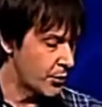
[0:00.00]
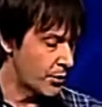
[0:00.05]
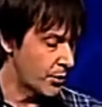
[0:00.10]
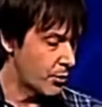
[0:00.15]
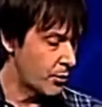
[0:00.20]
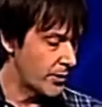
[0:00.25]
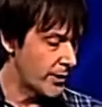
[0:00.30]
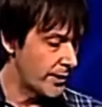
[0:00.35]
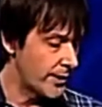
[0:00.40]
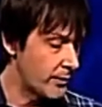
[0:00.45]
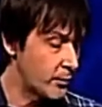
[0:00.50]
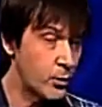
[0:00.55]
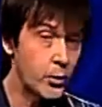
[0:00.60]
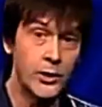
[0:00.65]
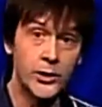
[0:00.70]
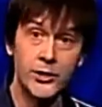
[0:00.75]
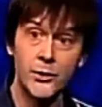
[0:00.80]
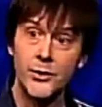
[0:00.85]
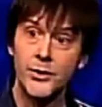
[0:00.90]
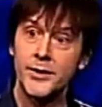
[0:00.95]
4, we
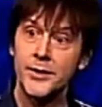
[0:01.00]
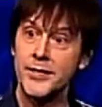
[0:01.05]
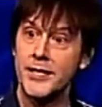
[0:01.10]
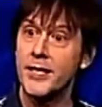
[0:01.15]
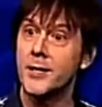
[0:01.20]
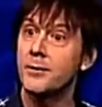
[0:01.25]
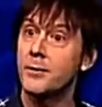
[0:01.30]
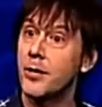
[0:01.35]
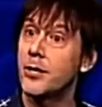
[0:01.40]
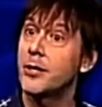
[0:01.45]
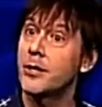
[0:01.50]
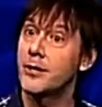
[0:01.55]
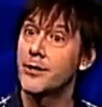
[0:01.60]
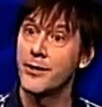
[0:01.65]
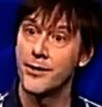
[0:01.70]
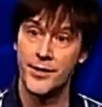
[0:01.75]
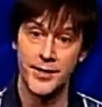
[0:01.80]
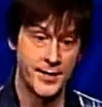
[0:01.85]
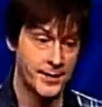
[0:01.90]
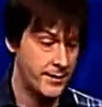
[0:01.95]
worked with key
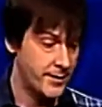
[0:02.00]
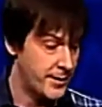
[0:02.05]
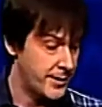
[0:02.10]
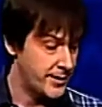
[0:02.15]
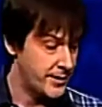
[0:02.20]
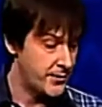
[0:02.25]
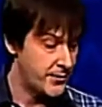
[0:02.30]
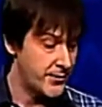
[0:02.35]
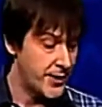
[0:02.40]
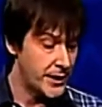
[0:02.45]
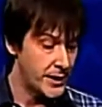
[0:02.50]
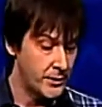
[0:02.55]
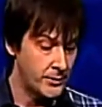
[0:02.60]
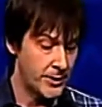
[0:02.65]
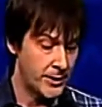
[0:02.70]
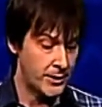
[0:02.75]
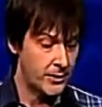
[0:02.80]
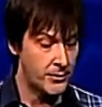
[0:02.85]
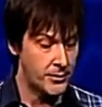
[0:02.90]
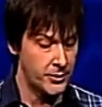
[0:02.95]
partners in the development